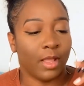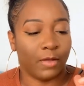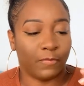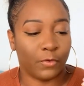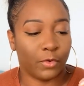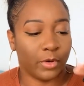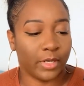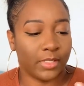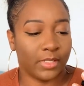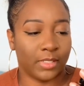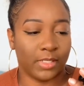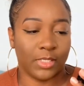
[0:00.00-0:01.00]
Of
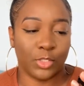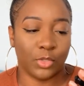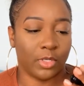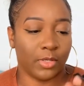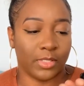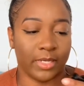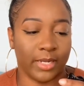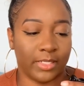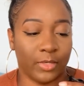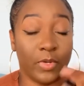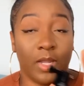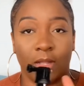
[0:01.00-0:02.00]
course, this is
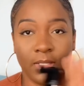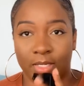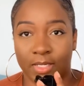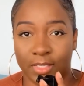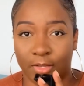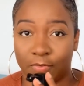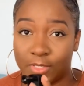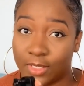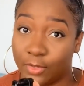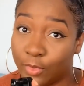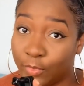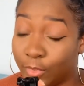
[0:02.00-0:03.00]
2019, we all need a selfie
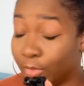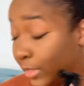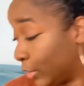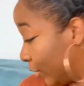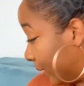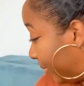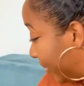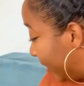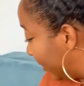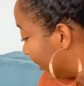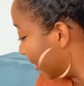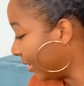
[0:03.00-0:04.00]
stick when we go on a trip.
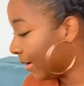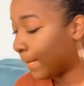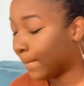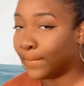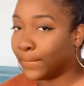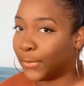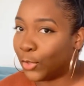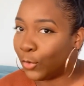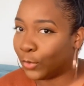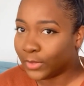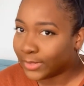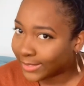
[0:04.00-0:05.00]

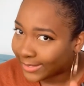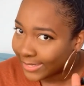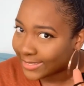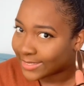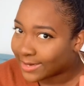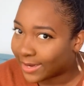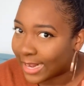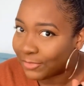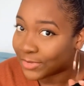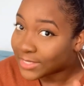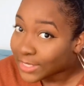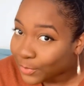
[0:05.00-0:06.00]
But let's not have
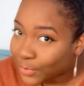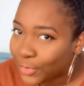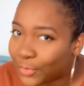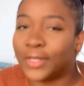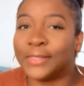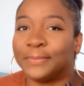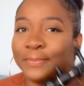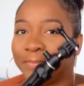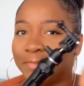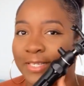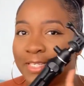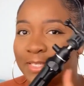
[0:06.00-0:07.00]
a simple one,
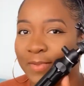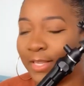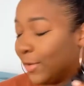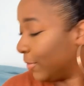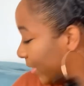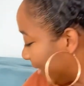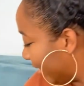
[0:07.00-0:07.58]
let's make it one